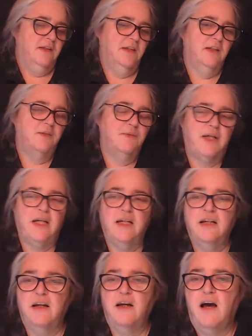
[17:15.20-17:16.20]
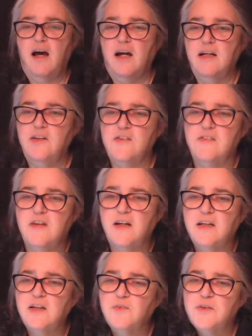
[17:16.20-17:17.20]
Anyway, I just
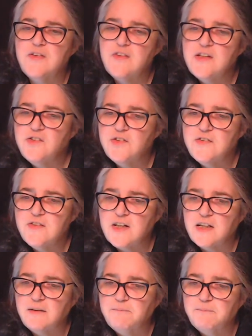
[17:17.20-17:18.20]
thought it was interesting.